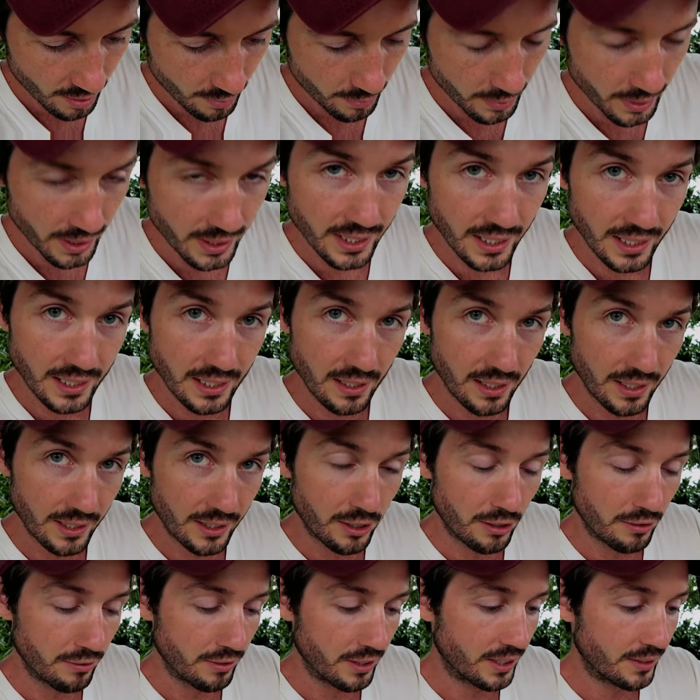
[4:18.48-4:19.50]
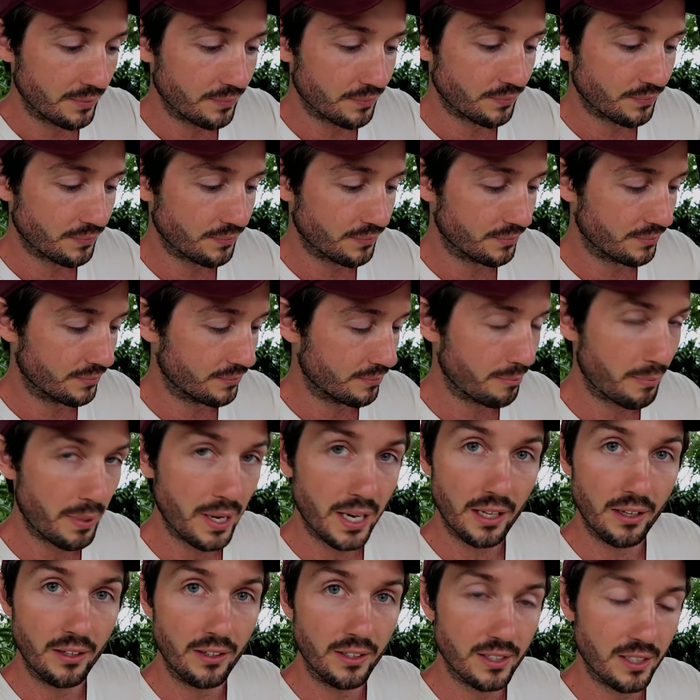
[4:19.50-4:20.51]
but it tastes like coffee.
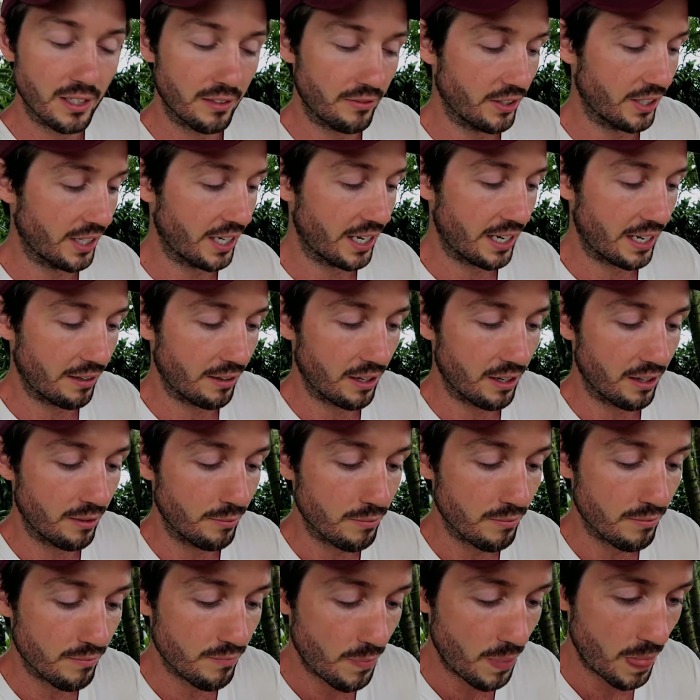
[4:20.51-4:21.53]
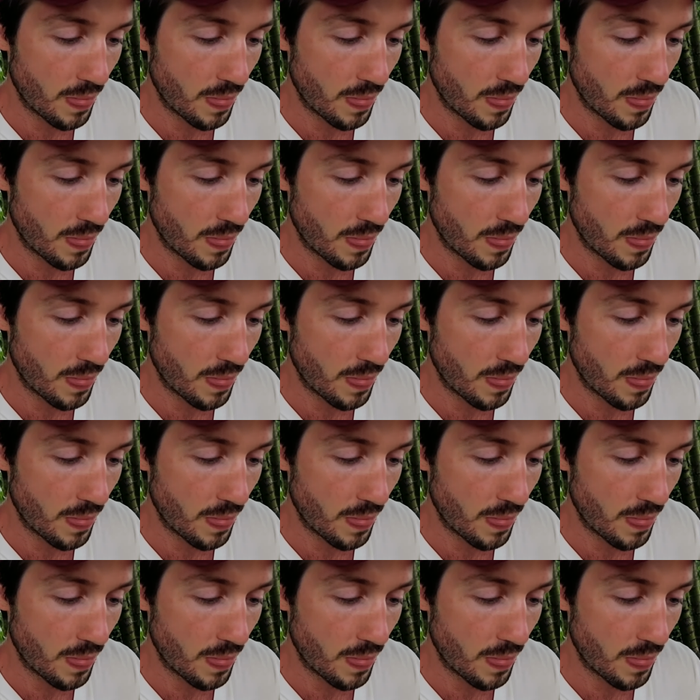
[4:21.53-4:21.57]
Better than the stuff you get out at home.